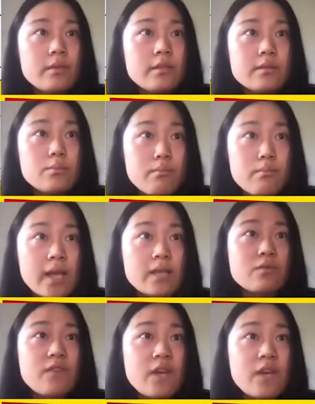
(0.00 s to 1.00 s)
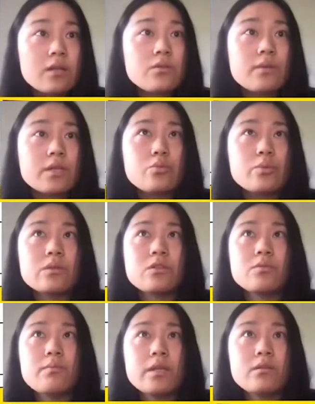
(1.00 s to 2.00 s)
this max value entropy
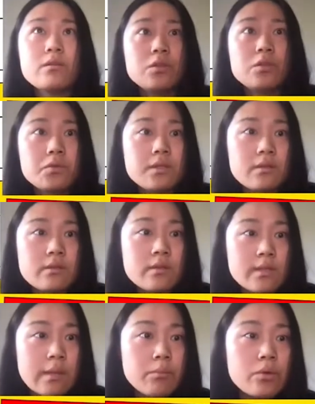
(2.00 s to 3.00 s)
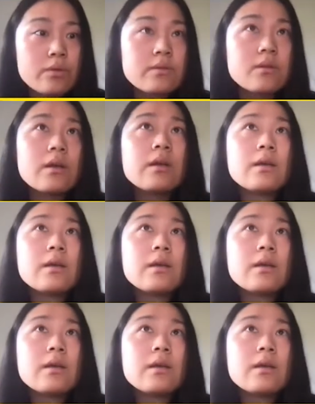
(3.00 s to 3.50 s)
search method uses samples.